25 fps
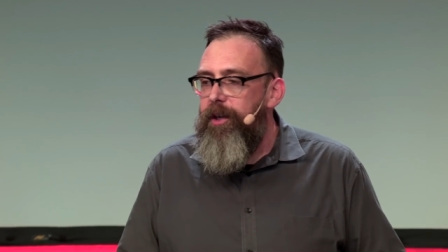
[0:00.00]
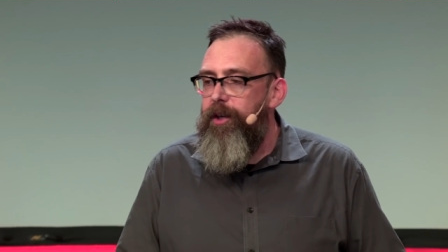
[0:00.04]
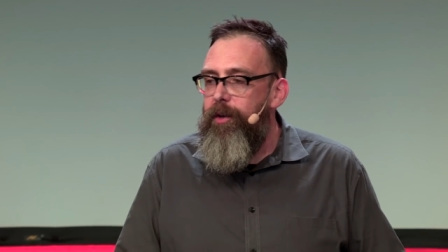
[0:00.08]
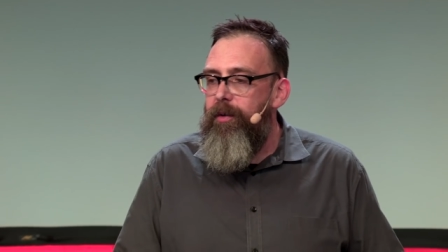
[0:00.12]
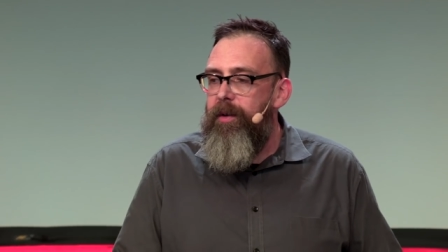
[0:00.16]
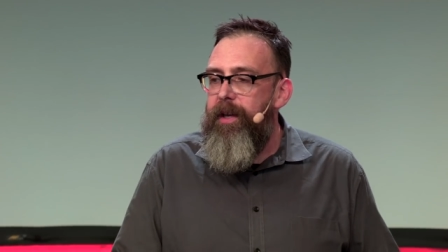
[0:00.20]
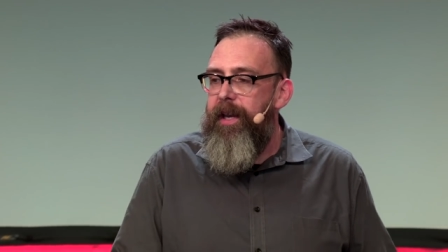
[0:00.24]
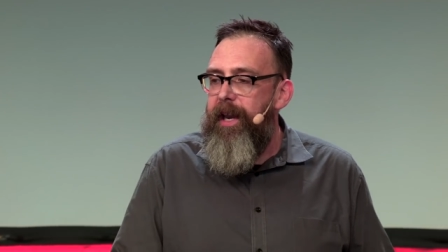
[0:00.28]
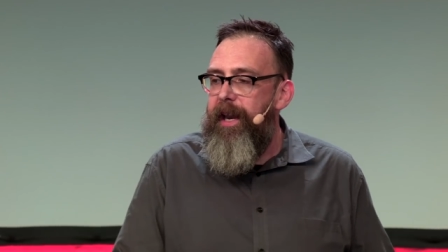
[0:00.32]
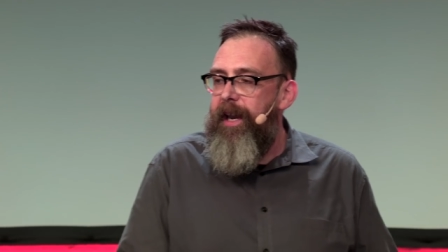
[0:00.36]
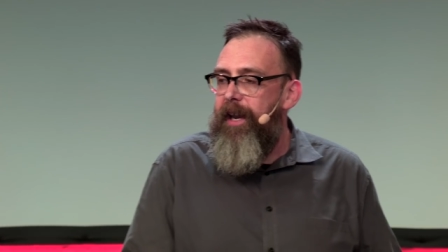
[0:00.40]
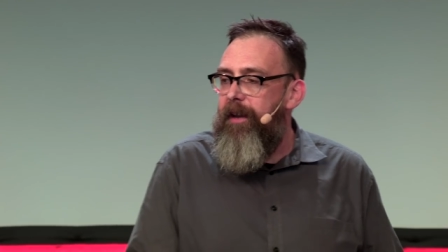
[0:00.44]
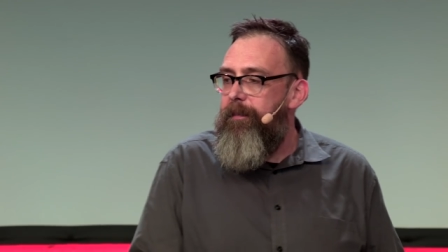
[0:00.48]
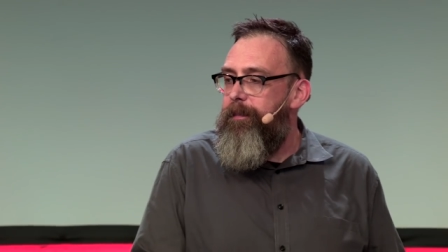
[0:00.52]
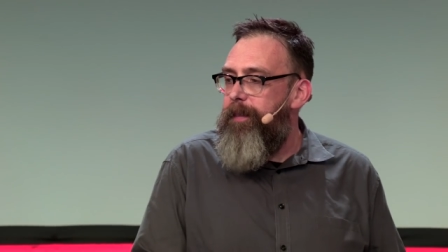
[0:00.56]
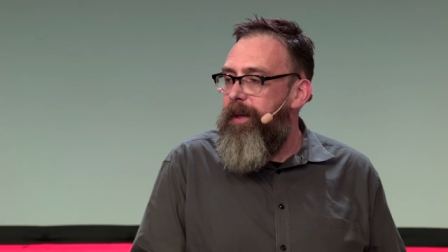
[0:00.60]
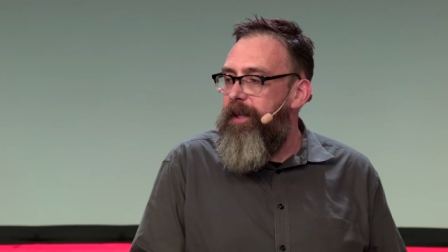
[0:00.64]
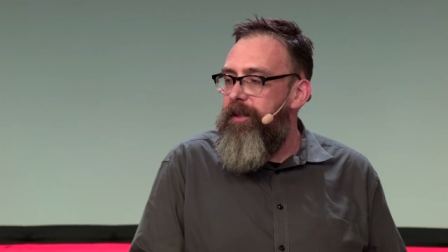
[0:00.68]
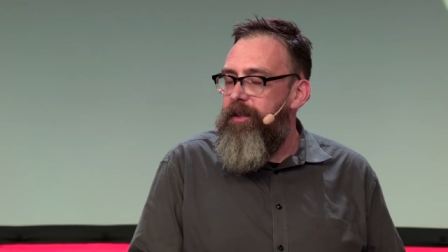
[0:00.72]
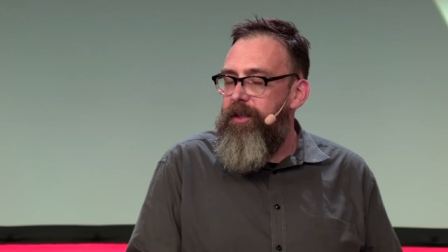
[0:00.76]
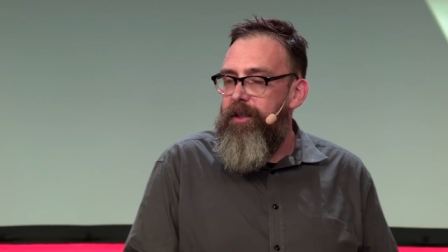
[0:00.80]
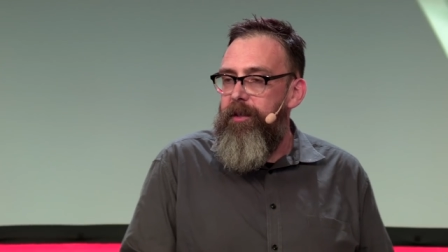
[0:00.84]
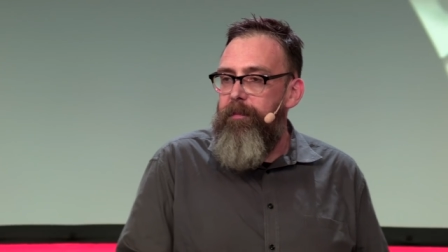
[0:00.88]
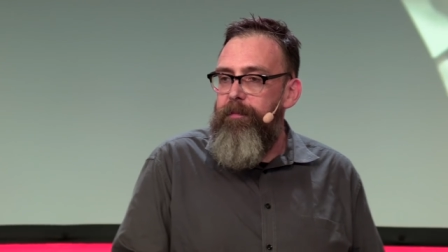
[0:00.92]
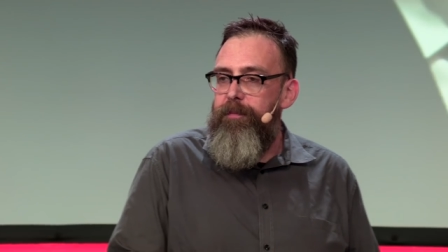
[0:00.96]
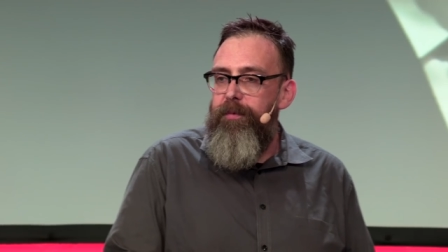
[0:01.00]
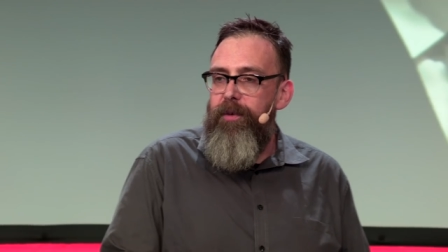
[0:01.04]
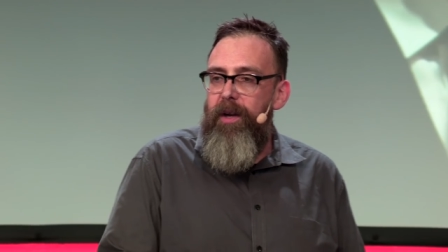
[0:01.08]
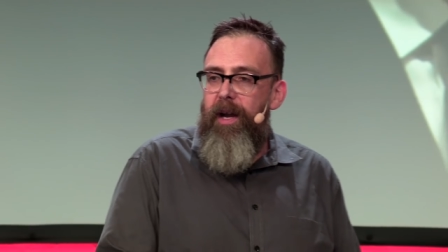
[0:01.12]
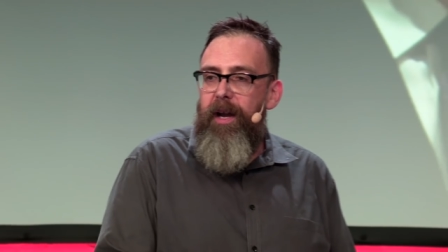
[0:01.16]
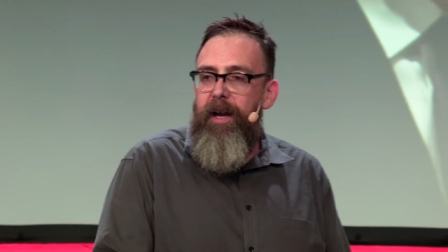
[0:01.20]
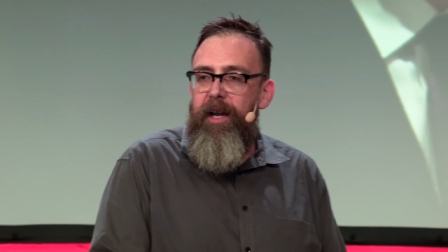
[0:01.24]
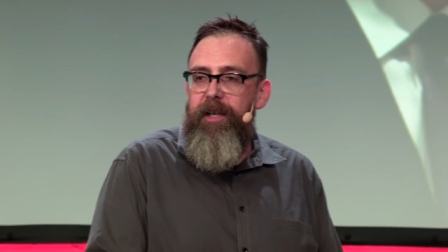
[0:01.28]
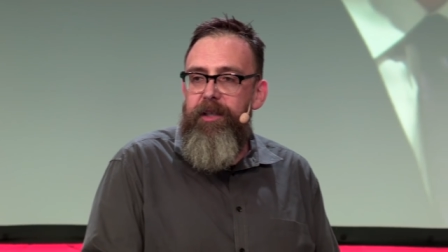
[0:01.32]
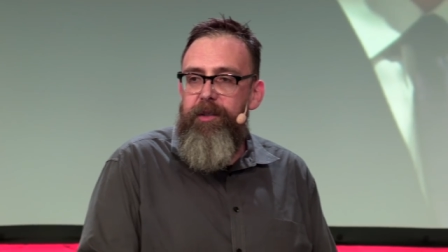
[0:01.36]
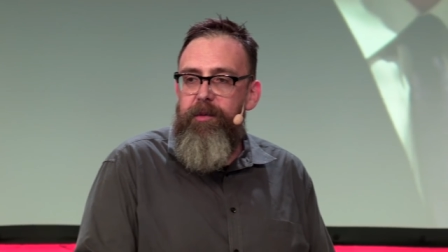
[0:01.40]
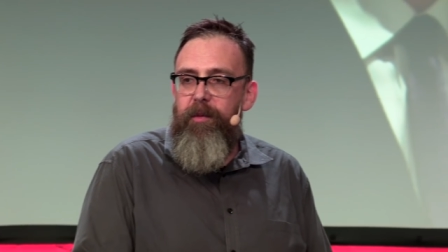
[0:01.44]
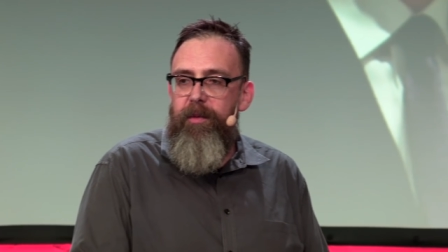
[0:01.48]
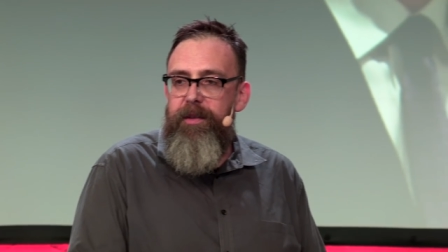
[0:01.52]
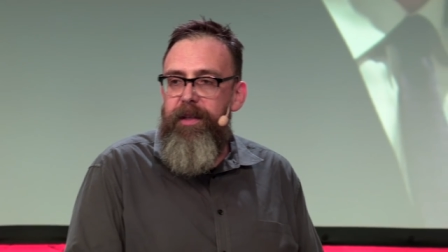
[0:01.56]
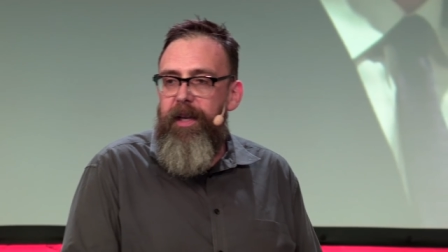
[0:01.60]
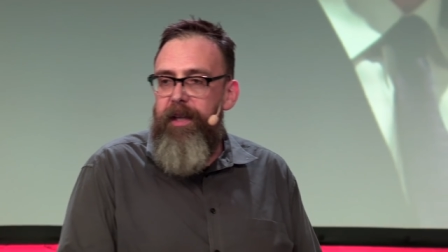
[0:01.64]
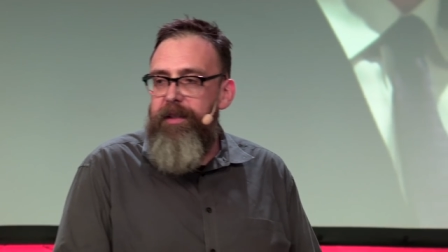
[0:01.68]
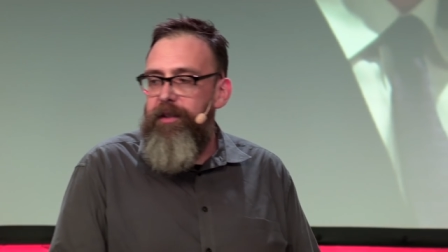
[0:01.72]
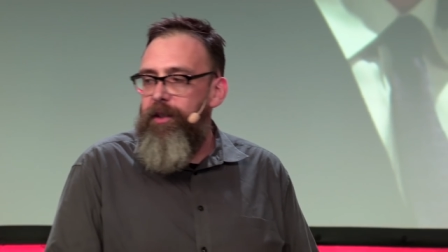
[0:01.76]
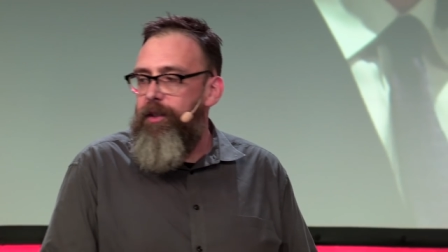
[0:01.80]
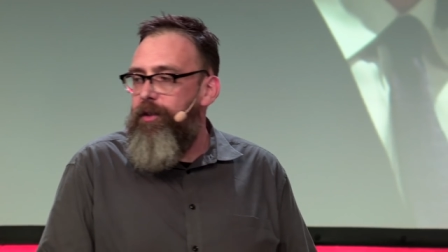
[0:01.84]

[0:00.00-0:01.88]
you can't be surprised when that